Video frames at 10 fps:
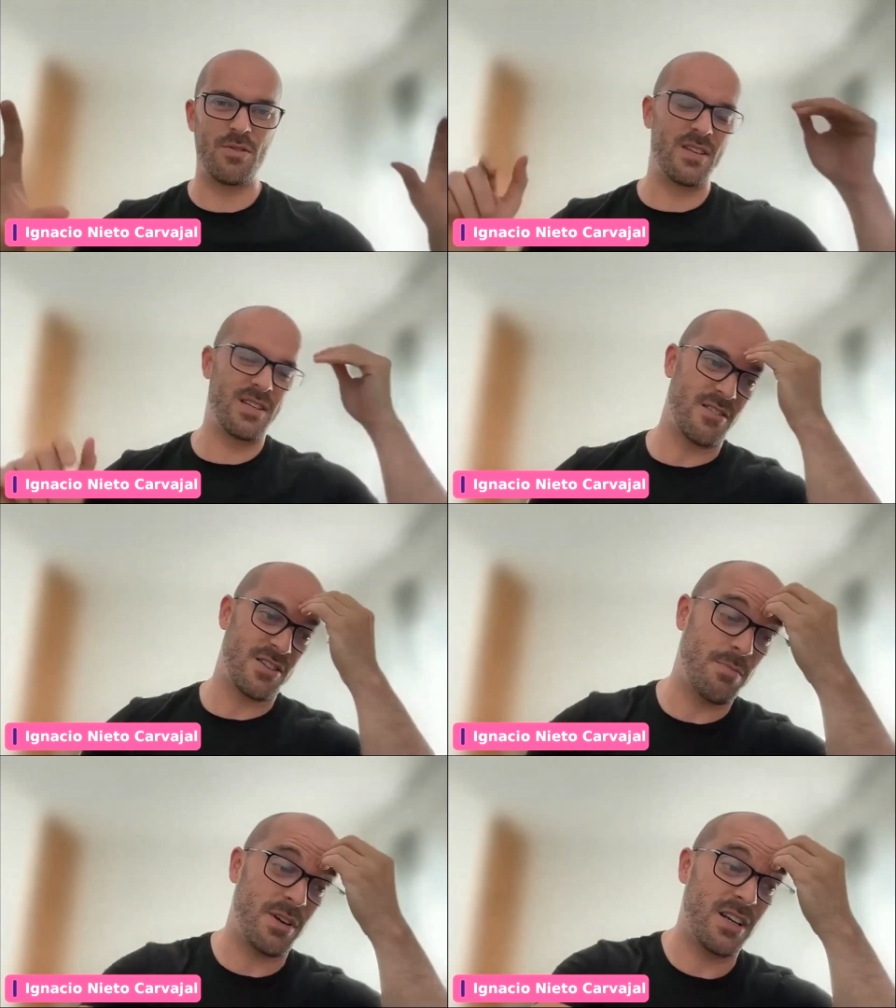these are
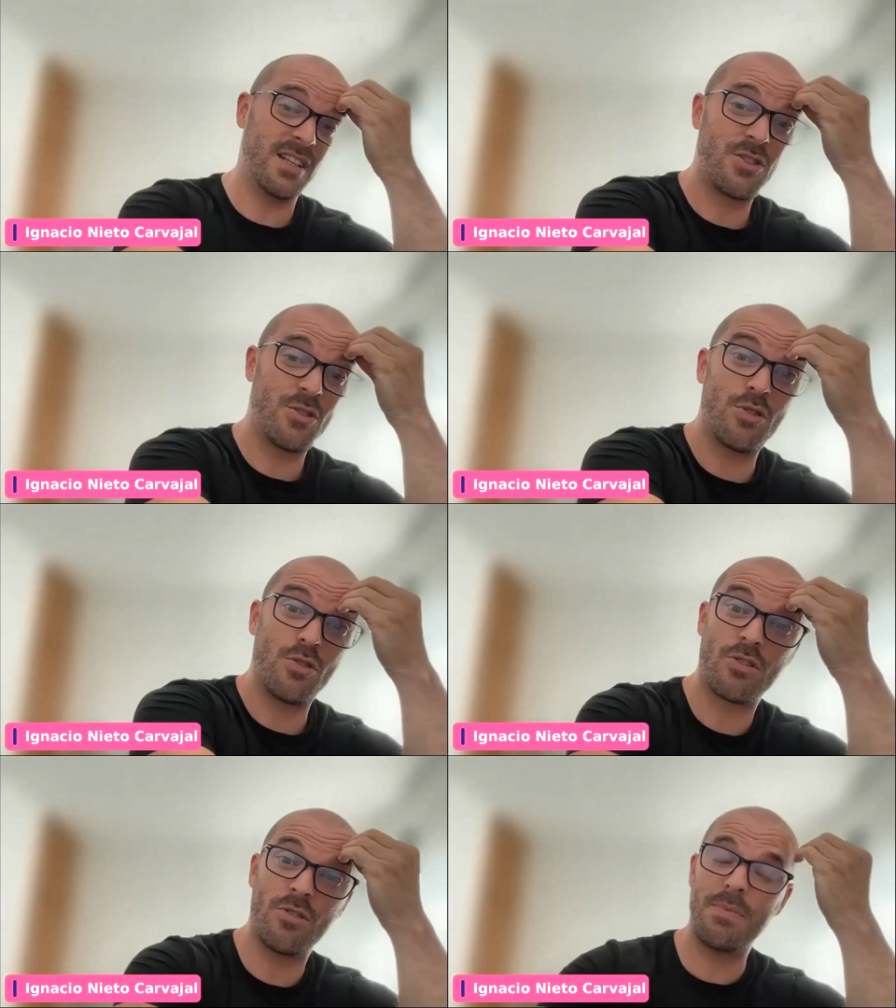separated. So your
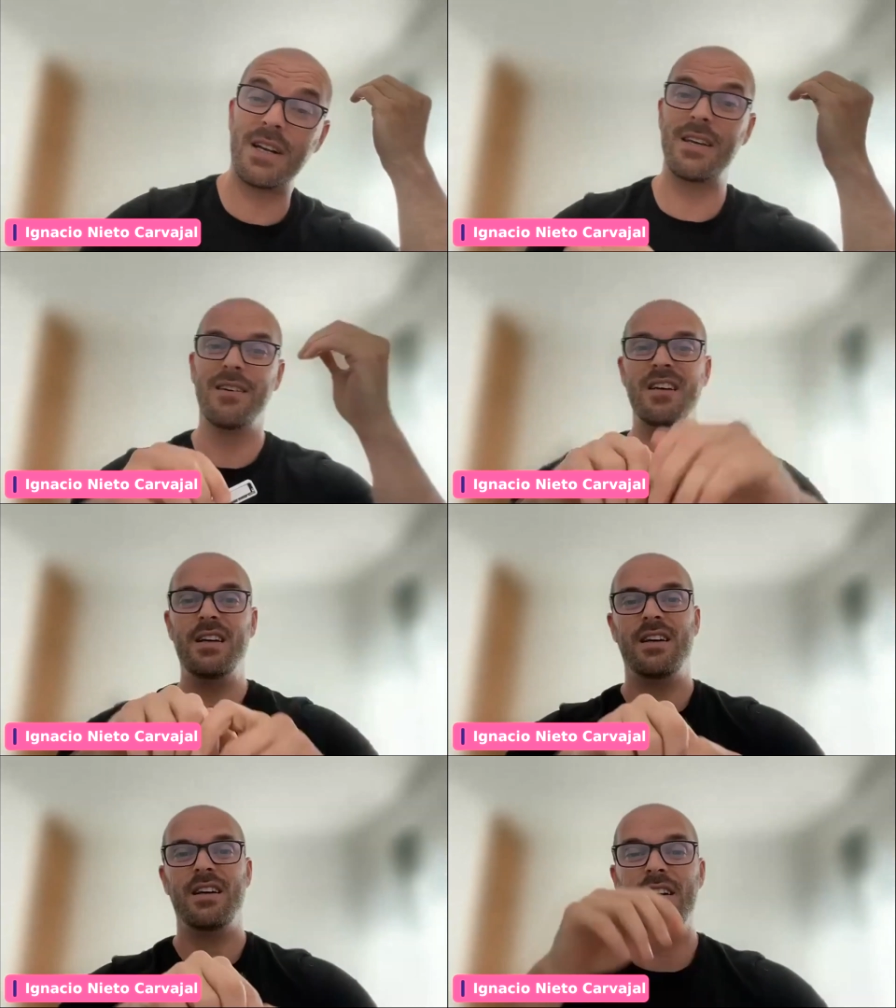company
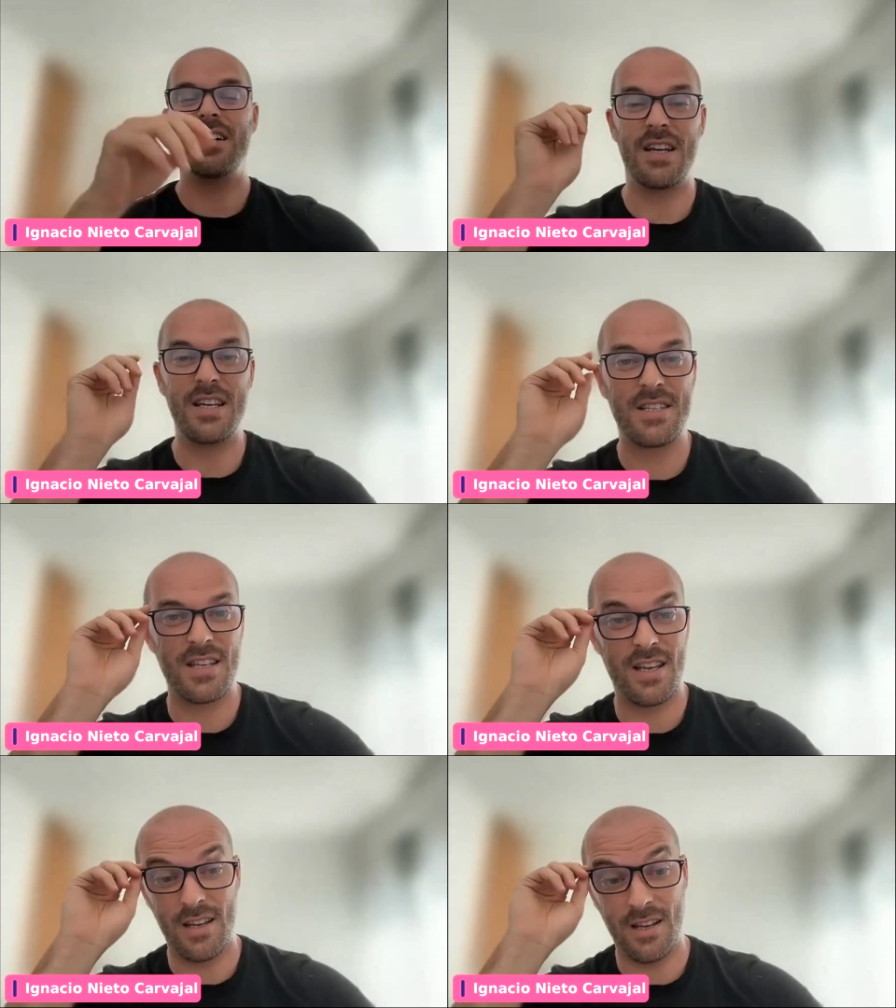is
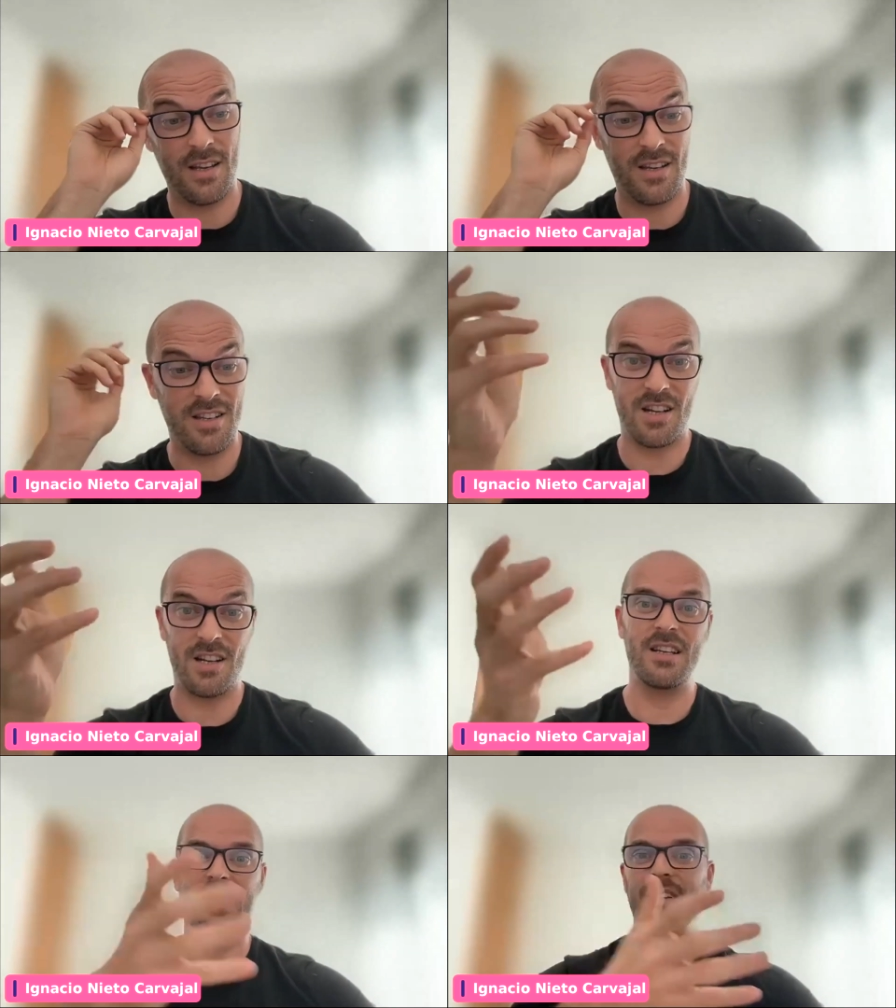
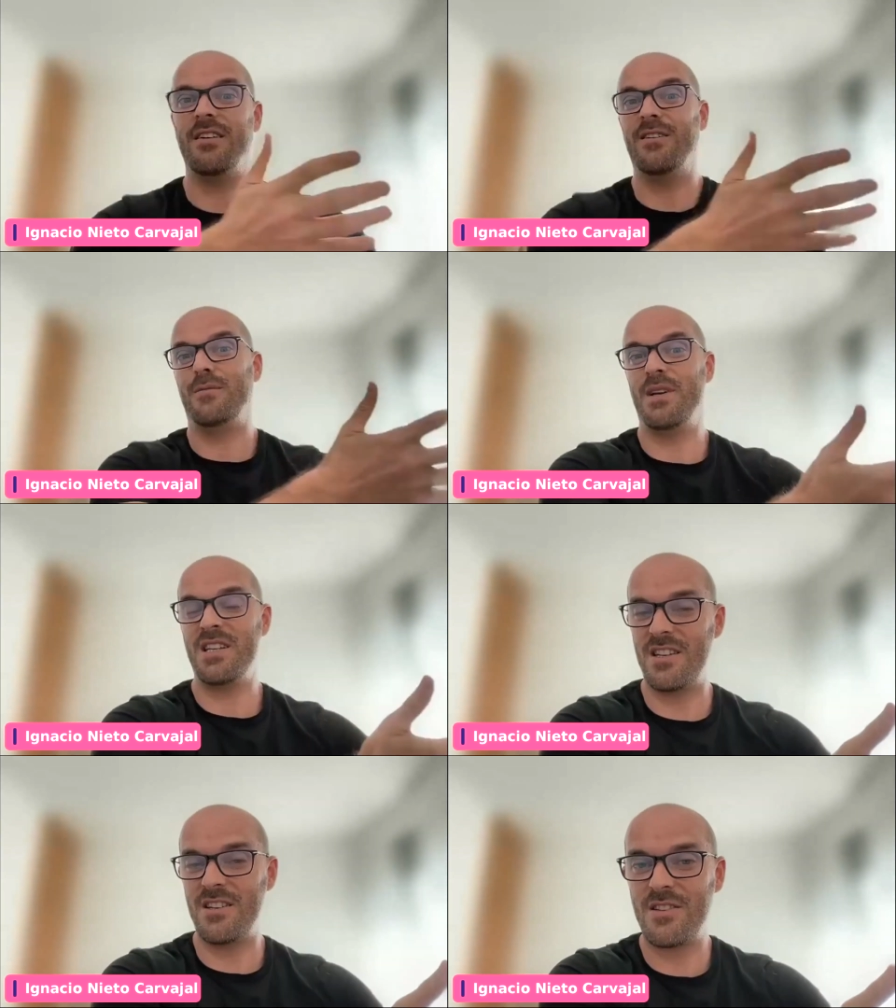initially
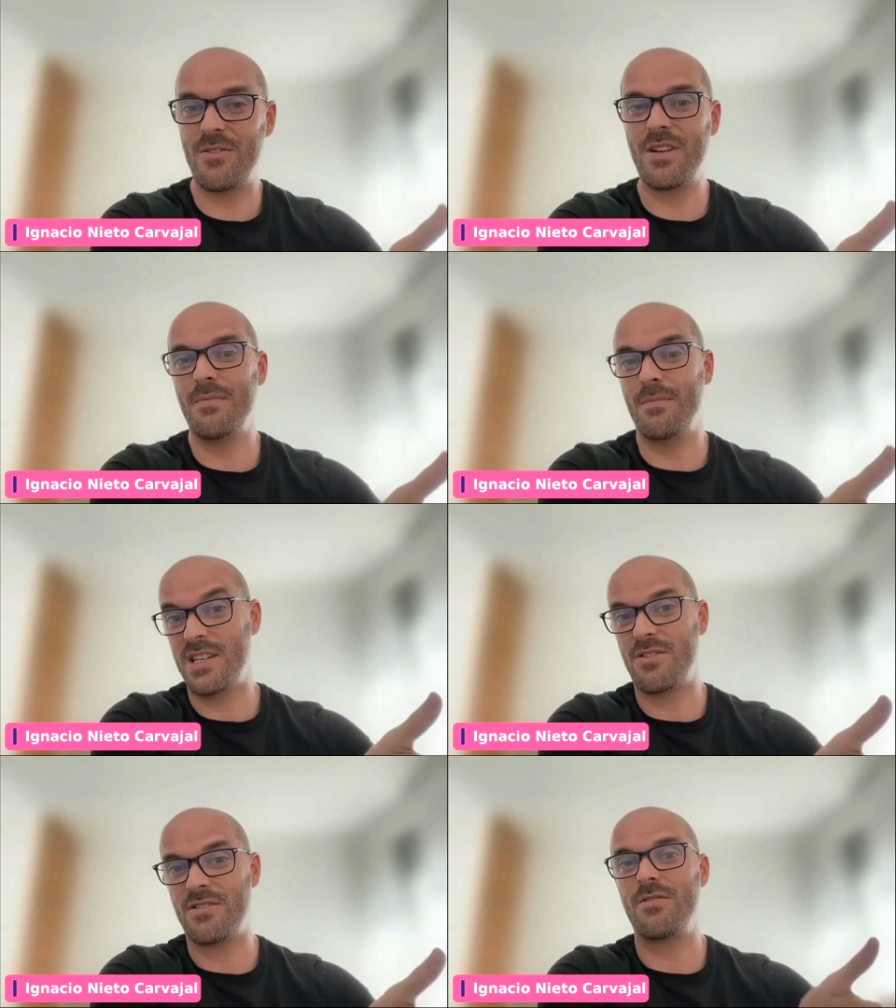based in
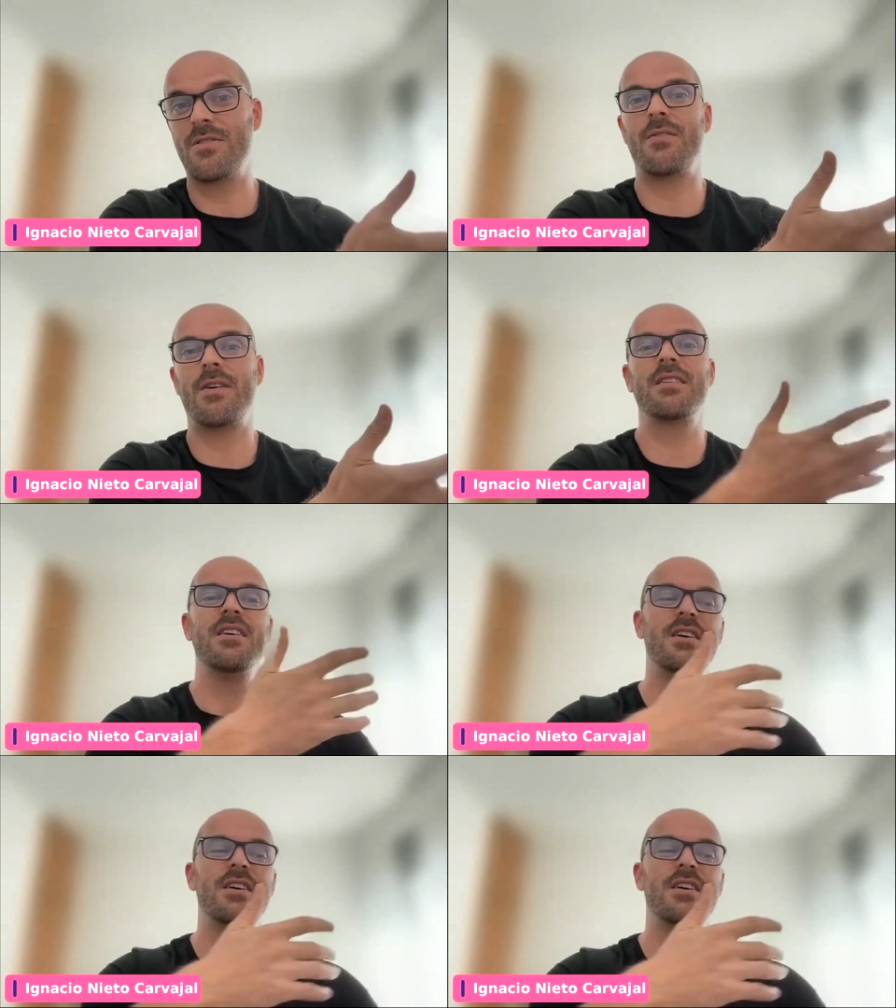Estonia, right?